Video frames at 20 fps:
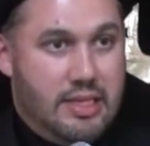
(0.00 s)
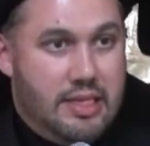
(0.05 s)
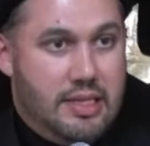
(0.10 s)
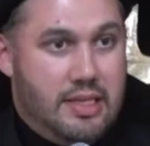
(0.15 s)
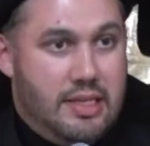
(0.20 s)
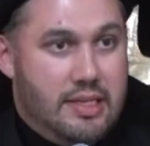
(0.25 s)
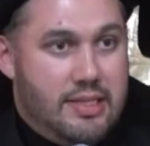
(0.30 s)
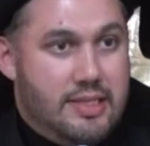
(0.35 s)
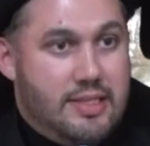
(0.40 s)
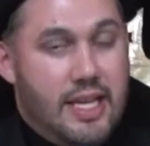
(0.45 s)

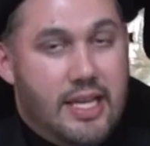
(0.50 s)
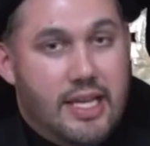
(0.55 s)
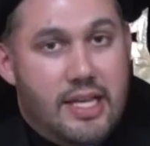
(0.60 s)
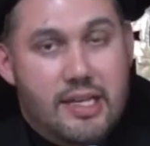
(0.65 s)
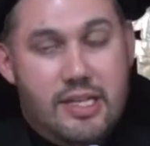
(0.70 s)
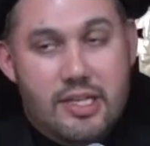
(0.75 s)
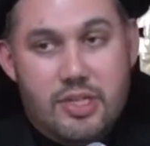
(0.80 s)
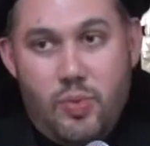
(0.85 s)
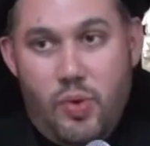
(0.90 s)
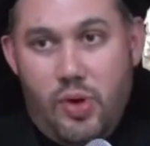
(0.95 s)
Second
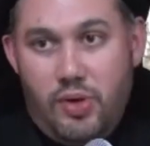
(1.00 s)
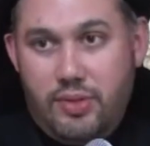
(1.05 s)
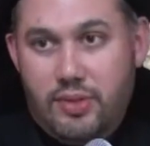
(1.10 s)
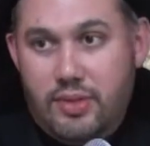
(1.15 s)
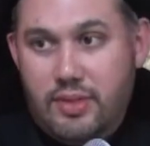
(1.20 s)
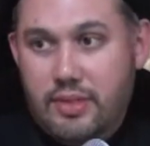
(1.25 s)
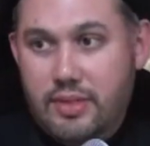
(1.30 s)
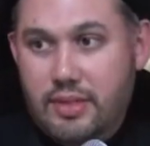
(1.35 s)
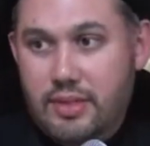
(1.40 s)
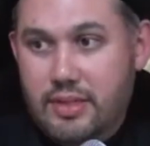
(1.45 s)
is what?
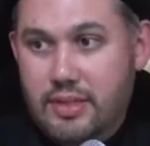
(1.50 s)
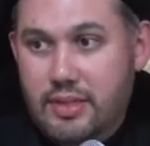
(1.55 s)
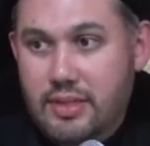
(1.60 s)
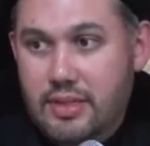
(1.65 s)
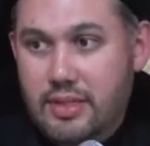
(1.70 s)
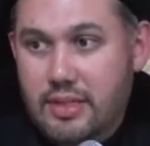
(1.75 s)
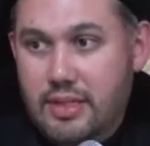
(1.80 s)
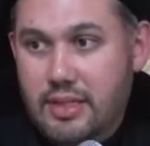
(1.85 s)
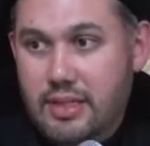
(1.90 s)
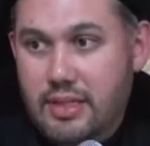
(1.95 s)

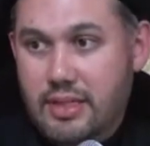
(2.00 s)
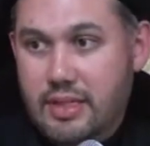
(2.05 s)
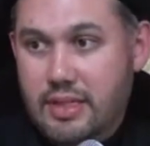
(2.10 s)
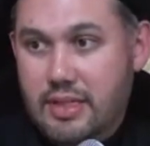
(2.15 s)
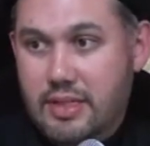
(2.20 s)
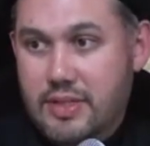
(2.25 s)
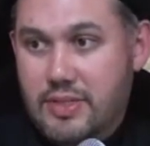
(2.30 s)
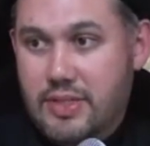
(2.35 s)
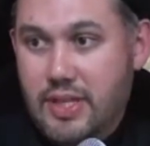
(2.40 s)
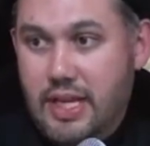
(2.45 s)

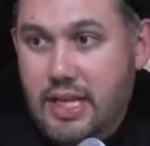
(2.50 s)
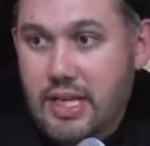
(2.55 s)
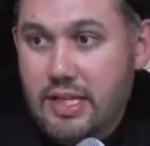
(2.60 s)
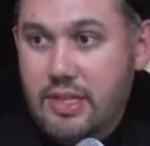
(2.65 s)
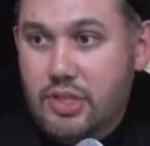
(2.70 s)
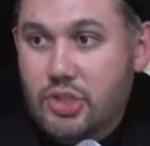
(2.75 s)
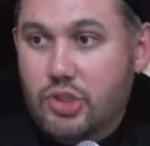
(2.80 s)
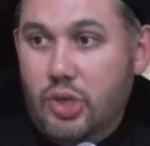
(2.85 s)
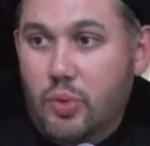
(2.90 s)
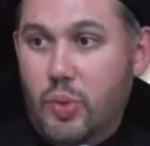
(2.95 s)
Second is
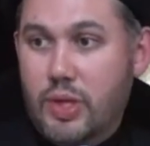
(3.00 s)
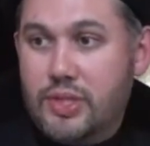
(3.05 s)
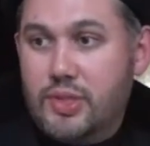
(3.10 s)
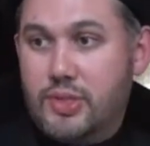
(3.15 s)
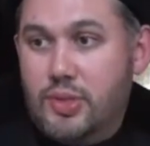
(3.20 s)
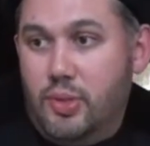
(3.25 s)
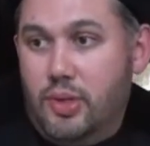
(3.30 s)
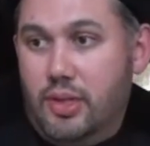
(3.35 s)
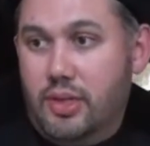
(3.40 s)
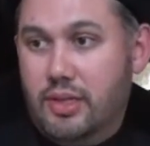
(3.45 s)

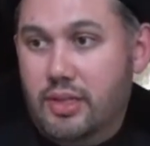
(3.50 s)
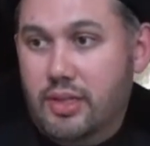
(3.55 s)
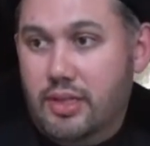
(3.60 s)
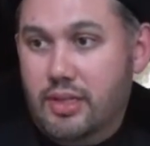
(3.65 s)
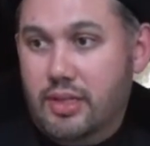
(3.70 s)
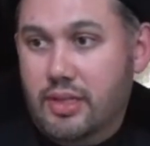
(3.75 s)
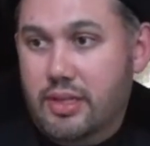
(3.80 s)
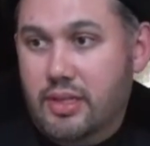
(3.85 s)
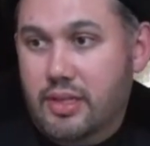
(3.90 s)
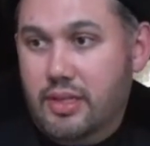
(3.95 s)
tawassul.
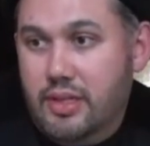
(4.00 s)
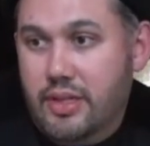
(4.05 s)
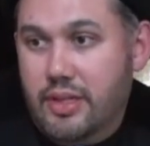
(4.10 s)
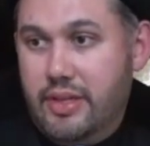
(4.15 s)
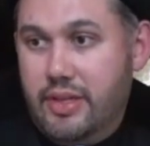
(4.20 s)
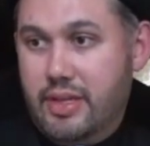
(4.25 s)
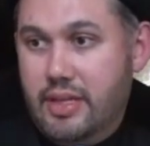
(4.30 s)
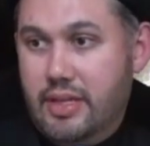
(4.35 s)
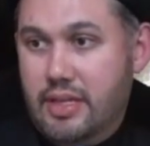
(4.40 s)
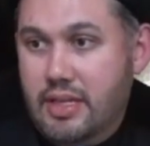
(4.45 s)

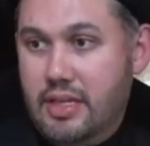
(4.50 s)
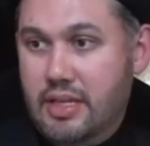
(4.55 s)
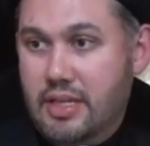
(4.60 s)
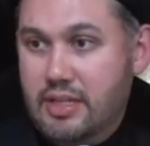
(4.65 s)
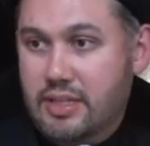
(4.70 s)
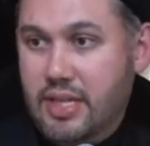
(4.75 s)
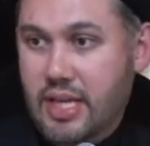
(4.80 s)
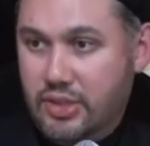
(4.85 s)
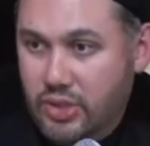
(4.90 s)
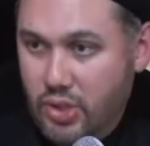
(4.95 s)

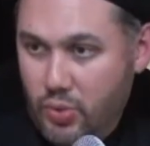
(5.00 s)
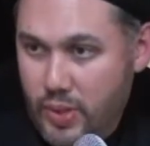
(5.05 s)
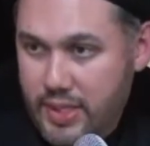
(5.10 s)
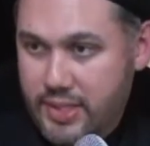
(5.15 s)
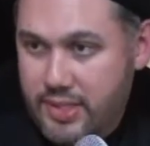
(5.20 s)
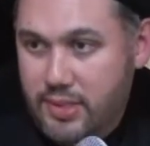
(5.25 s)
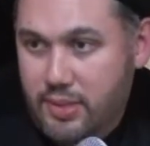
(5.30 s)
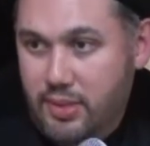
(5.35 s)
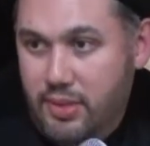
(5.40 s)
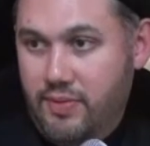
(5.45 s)
Take
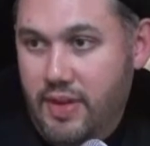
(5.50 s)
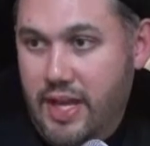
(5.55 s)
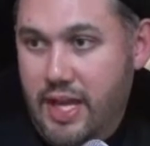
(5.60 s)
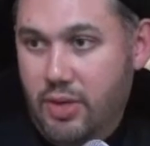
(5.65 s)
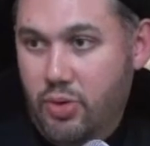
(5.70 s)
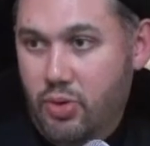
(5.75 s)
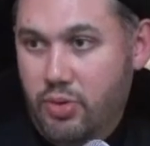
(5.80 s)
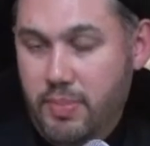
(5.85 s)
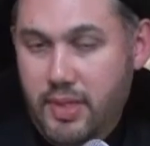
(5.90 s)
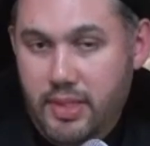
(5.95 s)
tawassul of
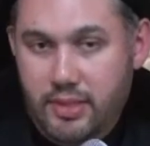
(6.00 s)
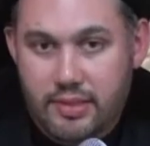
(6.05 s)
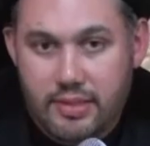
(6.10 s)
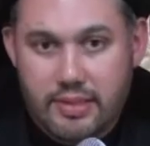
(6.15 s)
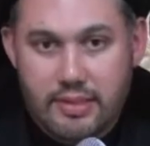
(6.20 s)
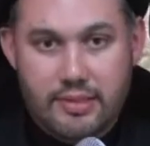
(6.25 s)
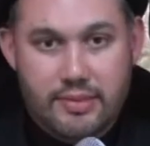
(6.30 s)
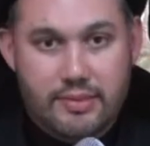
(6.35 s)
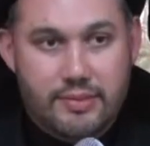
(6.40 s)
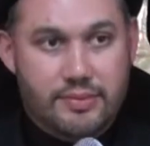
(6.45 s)
Ahlul Bayt.
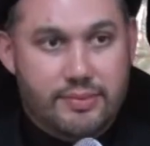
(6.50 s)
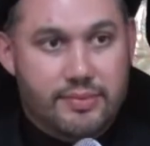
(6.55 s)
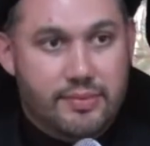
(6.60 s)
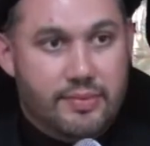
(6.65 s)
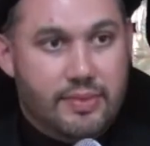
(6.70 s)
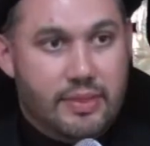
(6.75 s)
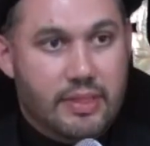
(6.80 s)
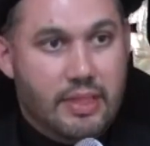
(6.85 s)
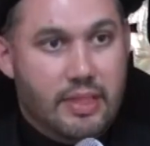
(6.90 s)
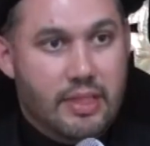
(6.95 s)

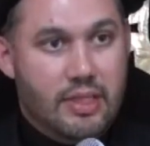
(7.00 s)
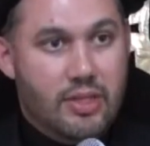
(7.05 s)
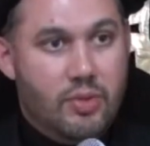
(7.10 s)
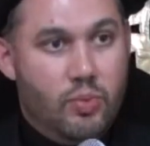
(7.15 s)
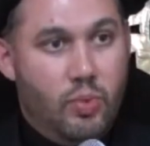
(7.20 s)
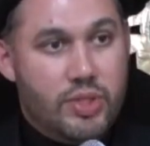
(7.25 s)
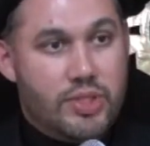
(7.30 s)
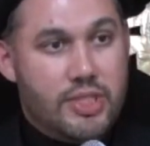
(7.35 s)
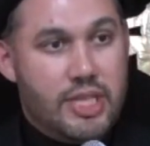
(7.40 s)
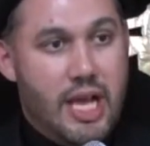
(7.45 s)

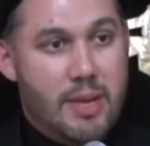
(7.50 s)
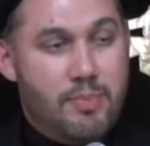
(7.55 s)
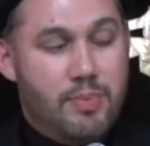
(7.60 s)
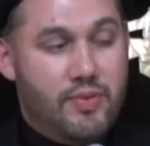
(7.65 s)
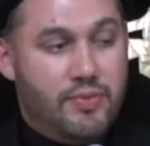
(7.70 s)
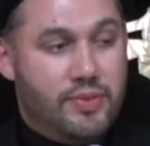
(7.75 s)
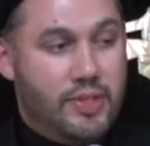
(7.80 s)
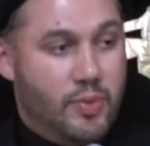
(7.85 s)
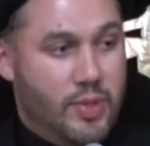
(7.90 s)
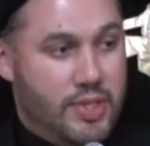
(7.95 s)
What type of
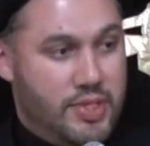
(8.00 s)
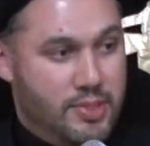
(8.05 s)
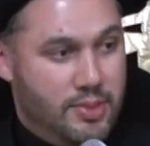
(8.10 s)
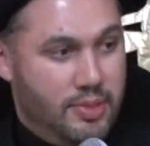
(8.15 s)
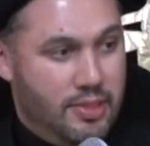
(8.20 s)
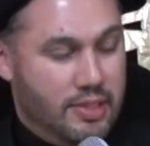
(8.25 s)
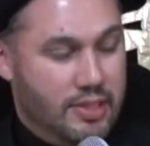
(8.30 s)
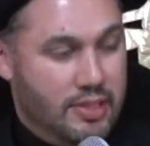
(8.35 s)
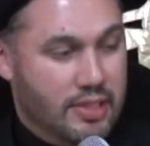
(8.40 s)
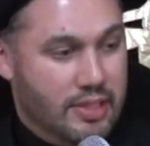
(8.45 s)
tawassul?
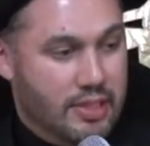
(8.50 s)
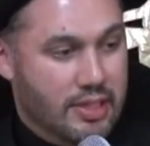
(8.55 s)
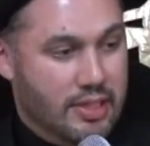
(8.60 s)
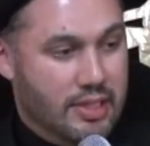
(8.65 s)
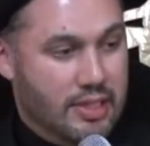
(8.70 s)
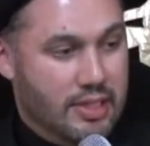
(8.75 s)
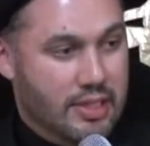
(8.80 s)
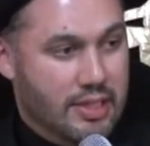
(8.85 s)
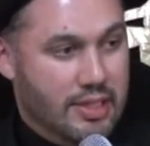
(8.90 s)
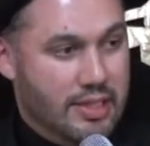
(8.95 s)

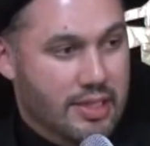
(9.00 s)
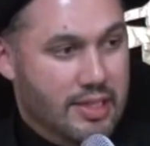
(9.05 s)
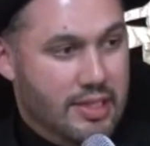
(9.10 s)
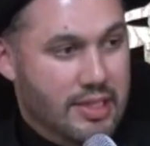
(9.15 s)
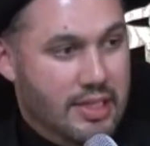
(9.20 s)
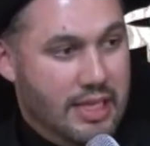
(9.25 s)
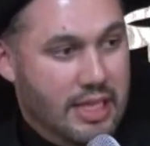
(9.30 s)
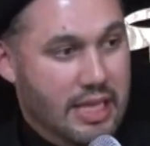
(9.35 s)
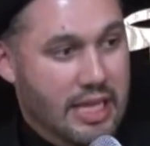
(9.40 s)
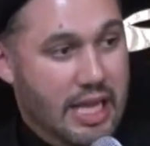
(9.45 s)

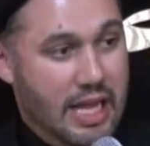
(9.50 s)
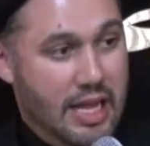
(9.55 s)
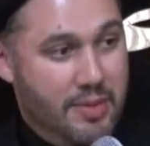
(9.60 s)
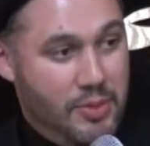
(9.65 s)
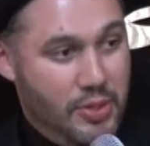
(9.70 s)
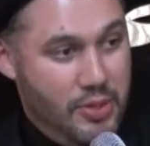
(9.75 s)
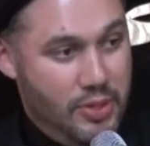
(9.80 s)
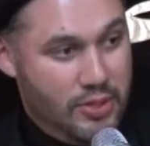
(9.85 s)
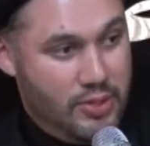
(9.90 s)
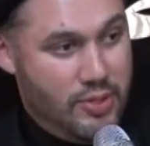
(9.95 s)
I'm going
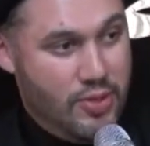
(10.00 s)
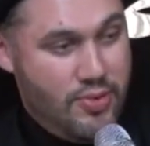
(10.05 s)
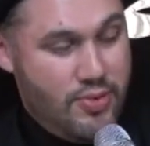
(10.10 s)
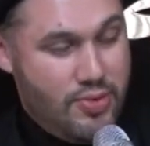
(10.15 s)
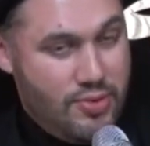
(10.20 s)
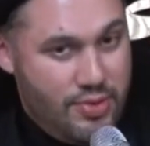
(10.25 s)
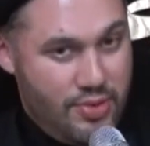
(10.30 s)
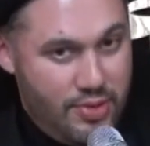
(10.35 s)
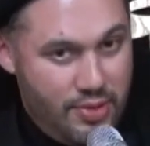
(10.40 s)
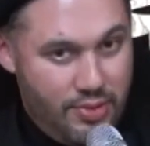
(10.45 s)
to
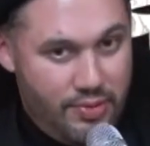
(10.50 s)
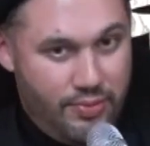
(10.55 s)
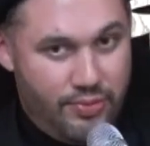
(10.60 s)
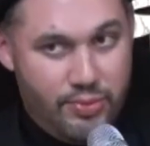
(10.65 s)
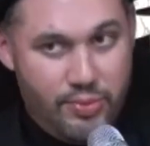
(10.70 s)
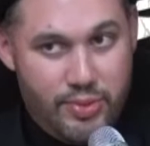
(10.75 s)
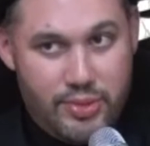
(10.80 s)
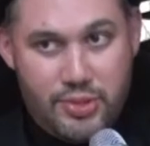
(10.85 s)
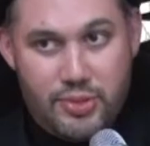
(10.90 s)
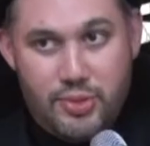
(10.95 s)
go through a
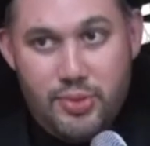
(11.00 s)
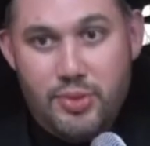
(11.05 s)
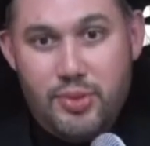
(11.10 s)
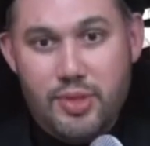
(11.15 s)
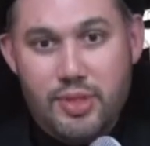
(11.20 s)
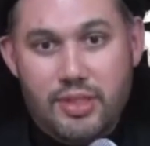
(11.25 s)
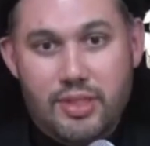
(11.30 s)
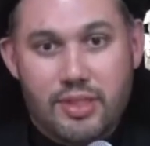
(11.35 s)
story.